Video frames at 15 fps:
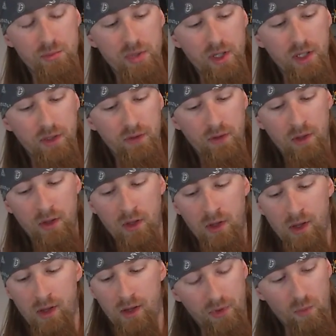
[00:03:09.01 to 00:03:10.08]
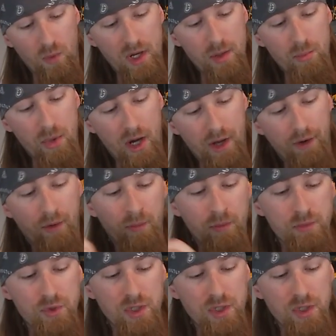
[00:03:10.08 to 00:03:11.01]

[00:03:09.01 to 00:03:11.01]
picked, with a white bottom.